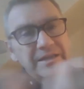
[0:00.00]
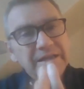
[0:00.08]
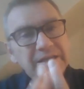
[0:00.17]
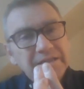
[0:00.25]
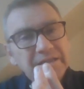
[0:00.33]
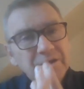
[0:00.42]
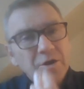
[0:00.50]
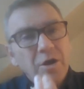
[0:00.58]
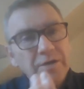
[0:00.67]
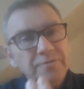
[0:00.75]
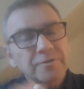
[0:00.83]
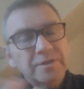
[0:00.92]
the, the
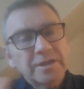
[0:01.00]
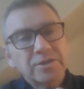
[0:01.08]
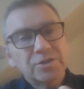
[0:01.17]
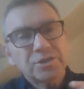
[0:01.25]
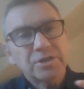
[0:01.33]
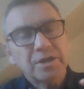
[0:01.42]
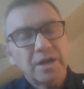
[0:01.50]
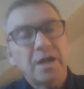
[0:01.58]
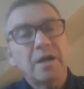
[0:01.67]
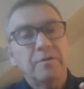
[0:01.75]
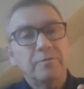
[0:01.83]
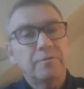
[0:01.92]
confrontation
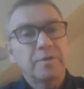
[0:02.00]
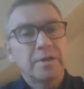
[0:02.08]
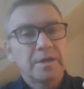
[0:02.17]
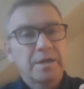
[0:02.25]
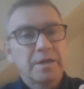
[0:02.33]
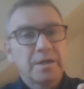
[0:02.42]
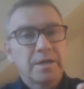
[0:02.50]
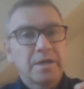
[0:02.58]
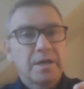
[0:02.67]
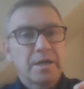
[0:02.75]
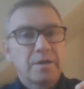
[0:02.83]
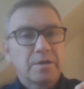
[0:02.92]
of
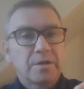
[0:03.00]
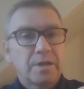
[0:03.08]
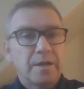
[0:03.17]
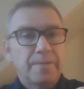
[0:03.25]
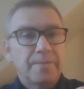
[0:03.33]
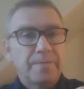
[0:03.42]
uh,